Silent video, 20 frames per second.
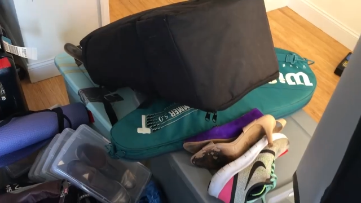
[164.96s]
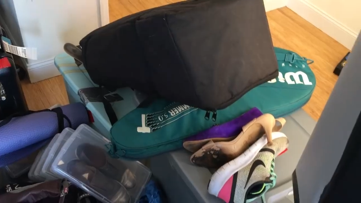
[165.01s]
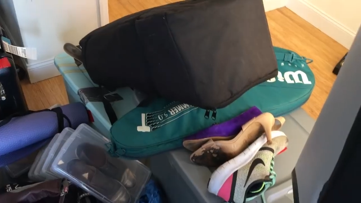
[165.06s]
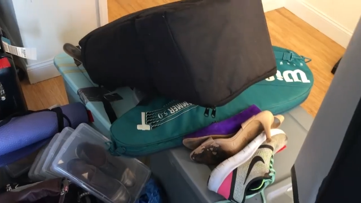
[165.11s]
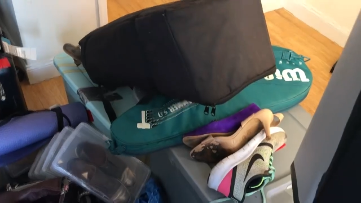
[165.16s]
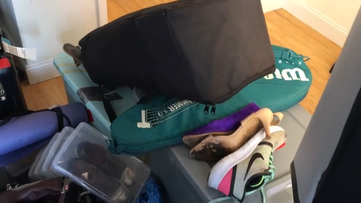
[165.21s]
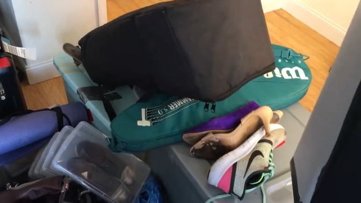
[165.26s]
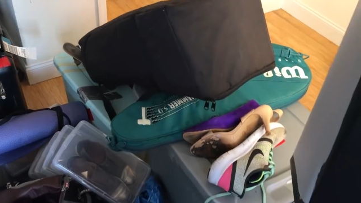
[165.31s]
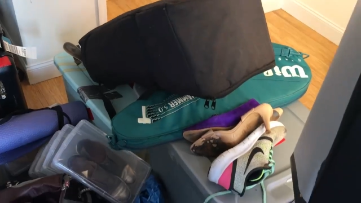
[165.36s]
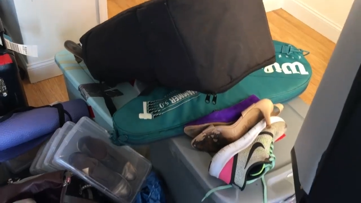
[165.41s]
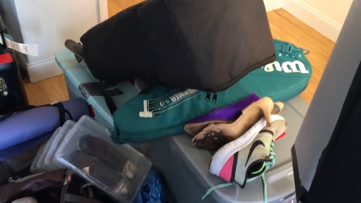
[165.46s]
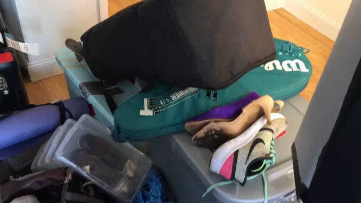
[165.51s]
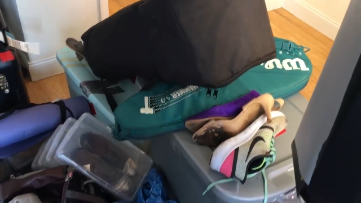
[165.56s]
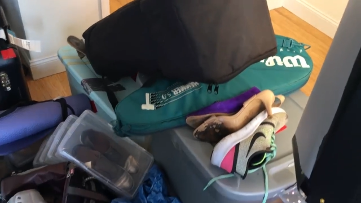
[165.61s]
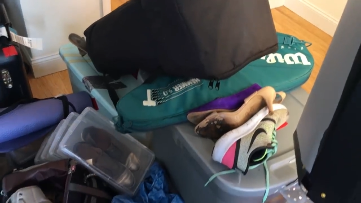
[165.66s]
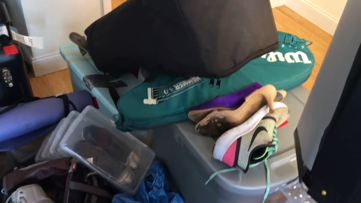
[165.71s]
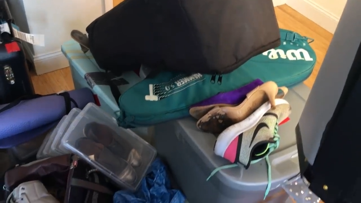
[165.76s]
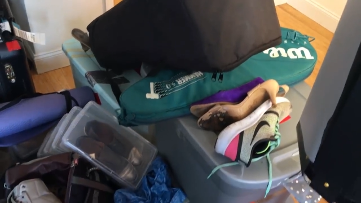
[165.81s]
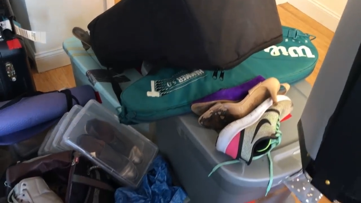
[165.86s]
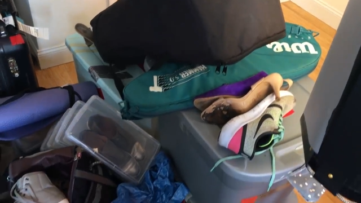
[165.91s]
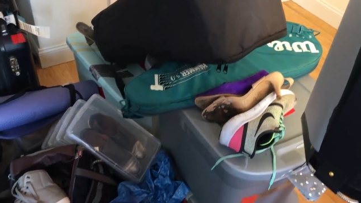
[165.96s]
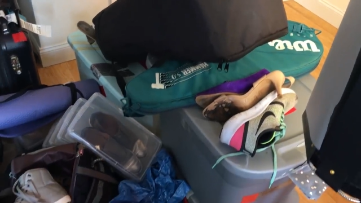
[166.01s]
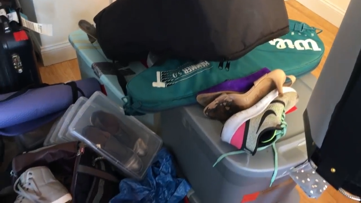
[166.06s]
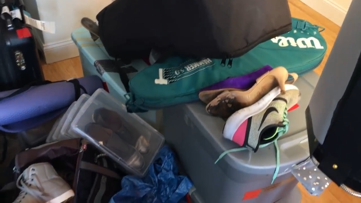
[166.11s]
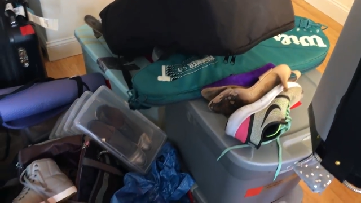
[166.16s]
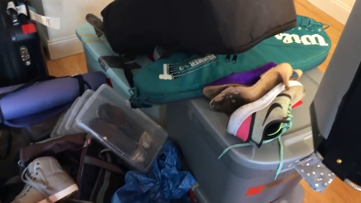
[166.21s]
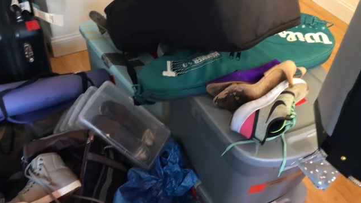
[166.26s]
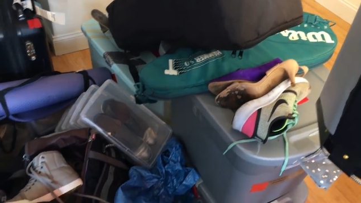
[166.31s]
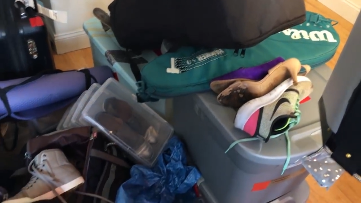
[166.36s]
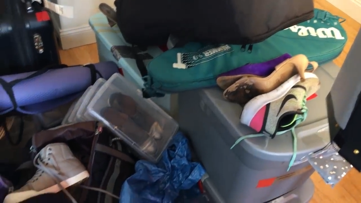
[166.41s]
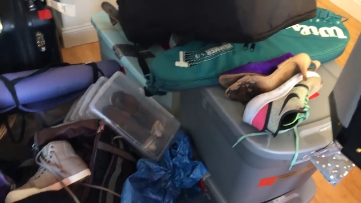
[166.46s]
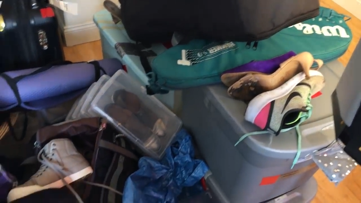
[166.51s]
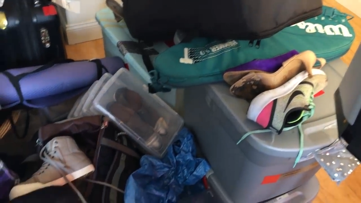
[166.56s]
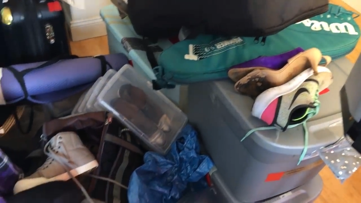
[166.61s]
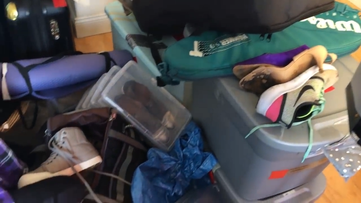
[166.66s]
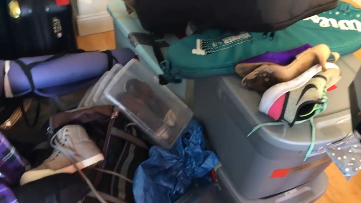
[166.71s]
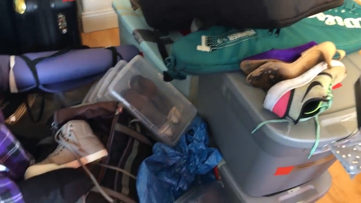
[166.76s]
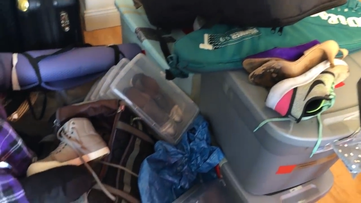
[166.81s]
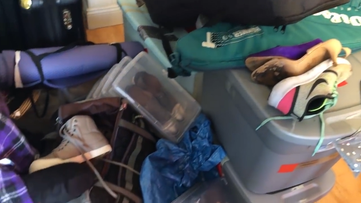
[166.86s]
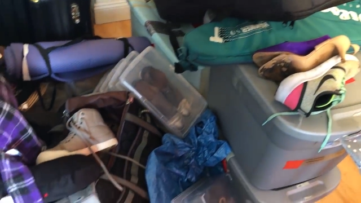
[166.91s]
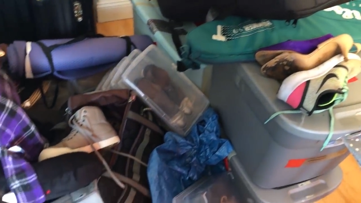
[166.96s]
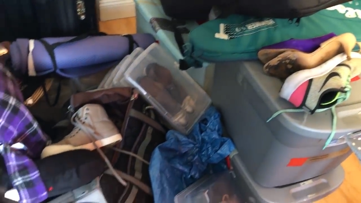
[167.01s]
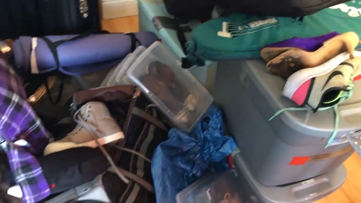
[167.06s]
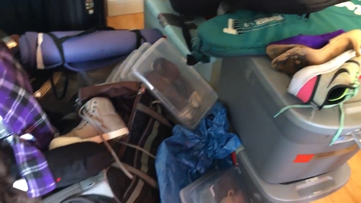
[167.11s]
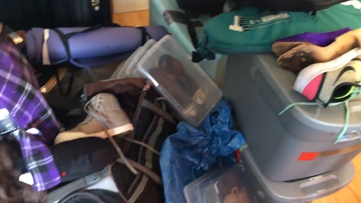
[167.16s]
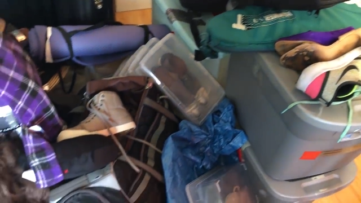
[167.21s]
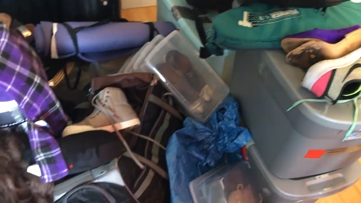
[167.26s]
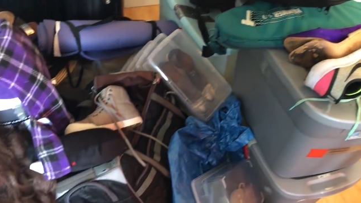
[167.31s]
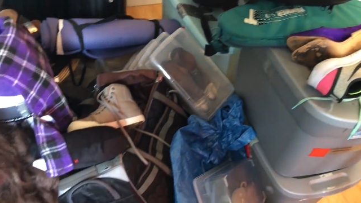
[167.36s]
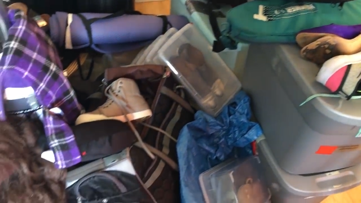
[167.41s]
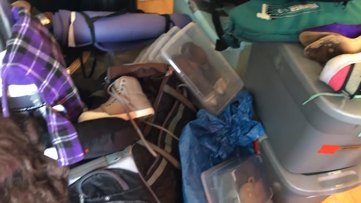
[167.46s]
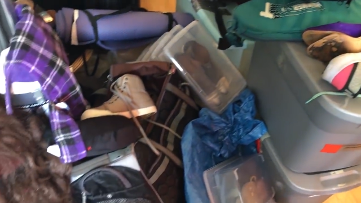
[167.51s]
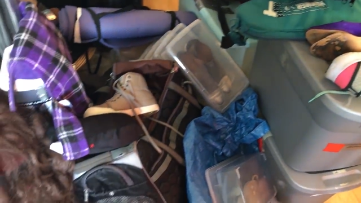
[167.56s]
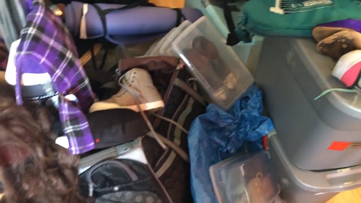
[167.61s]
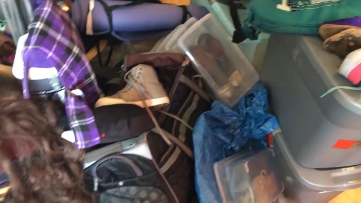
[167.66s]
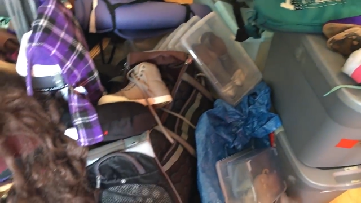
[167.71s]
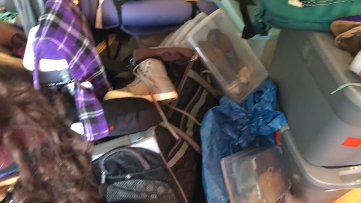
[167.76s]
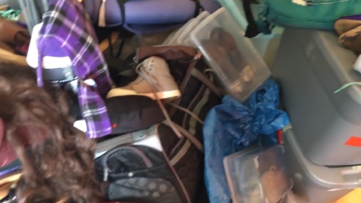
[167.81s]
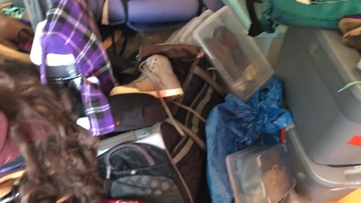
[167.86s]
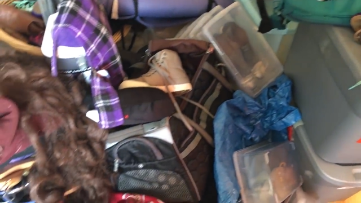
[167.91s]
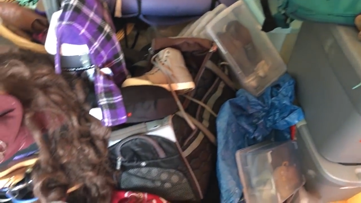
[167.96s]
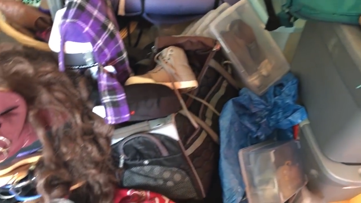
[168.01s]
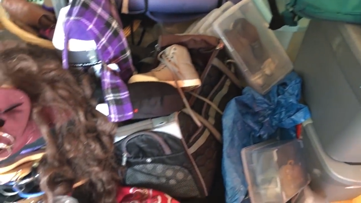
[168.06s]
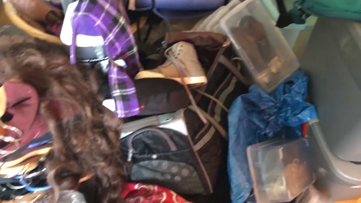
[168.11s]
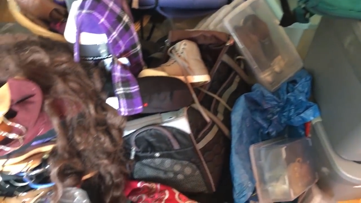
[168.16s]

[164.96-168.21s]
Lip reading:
Nobody's mouth can be seen.